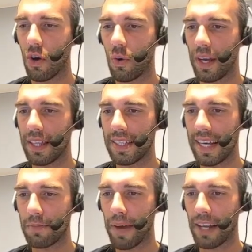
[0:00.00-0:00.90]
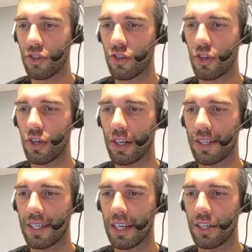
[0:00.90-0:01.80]
So in this next match, you're
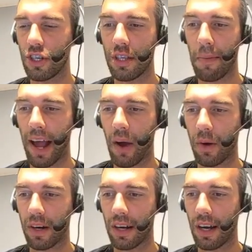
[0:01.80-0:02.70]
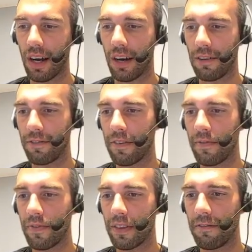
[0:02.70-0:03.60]
going to see just the power of
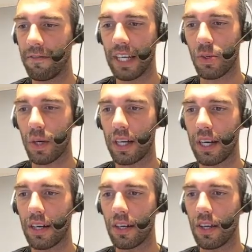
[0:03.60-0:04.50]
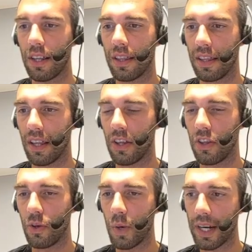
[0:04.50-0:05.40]
Venusaur here.
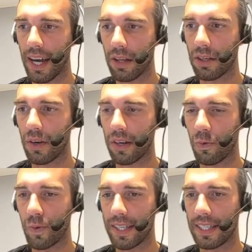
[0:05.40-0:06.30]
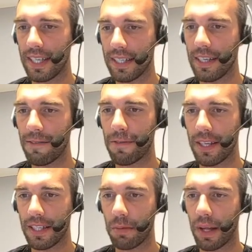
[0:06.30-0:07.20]
You are now throwing resisted
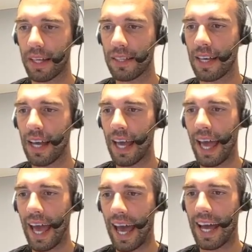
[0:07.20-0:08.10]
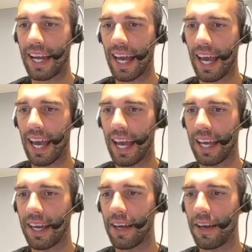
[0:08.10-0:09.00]
Frenzy Plants at
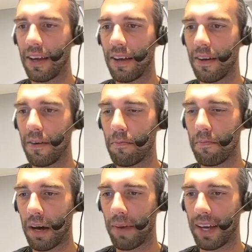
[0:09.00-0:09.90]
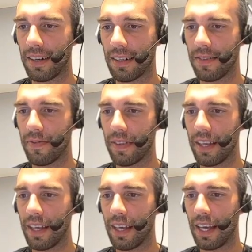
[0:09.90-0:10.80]
a Melmetal.
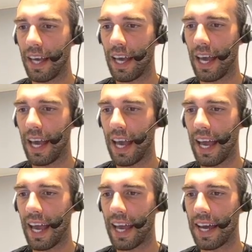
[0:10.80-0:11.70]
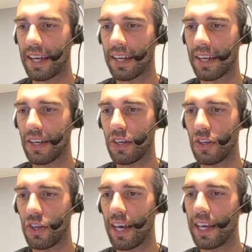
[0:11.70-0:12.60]
And
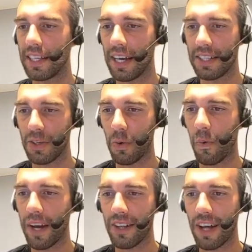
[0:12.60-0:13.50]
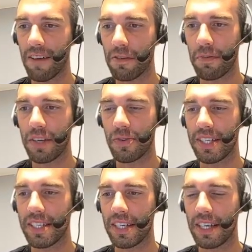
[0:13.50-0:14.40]
it does quite a lot for being
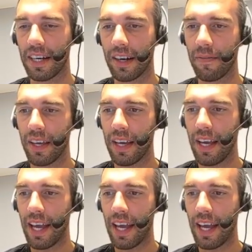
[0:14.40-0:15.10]
resisted here.